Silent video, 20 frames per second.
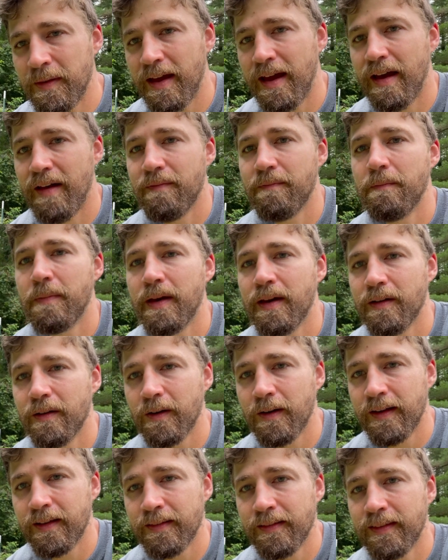have
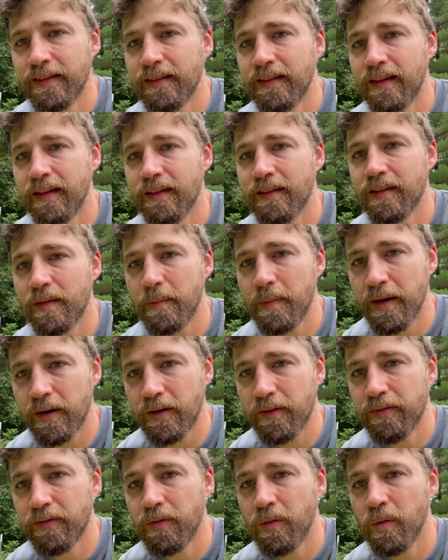better instincts, a
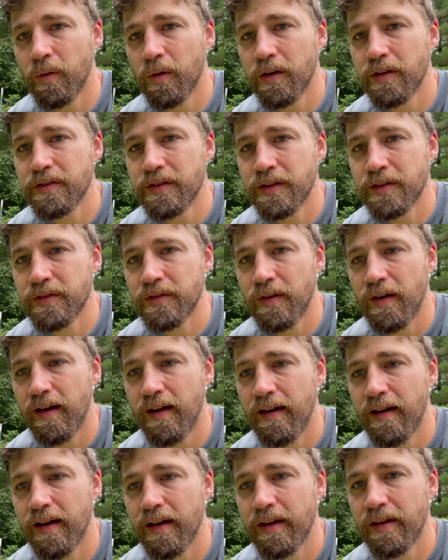better foraging
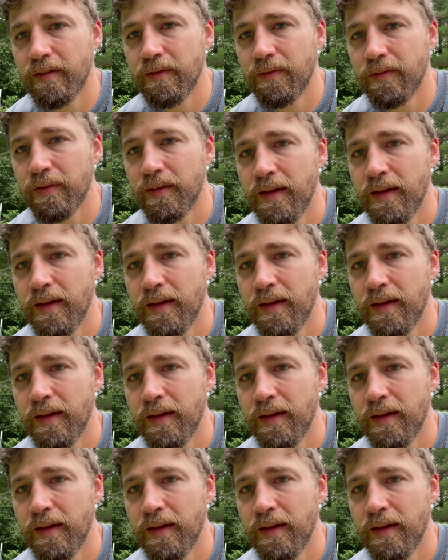drive.